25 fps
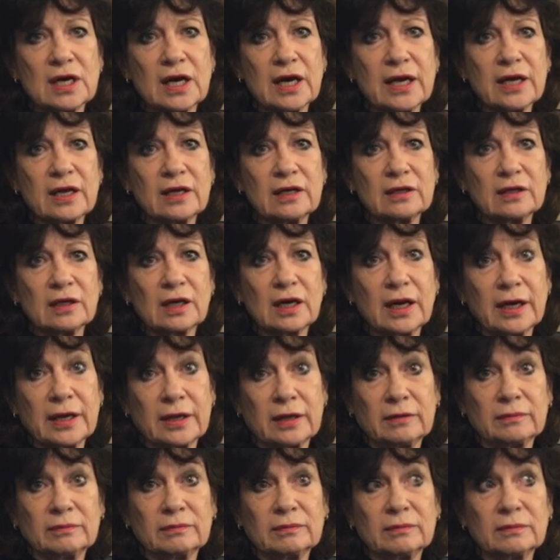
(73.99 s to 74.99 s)
I
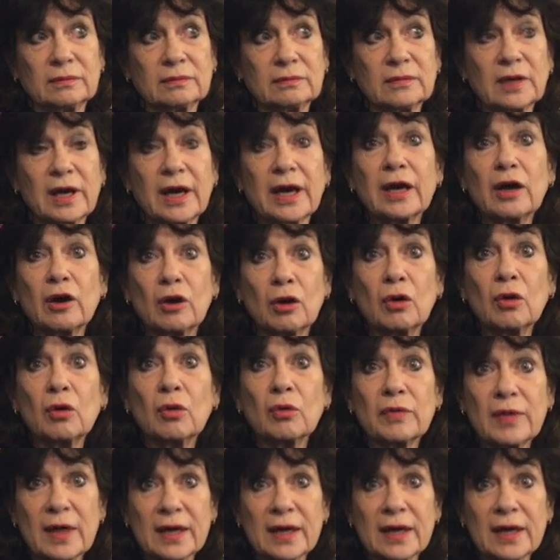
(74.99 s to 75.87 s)
owe.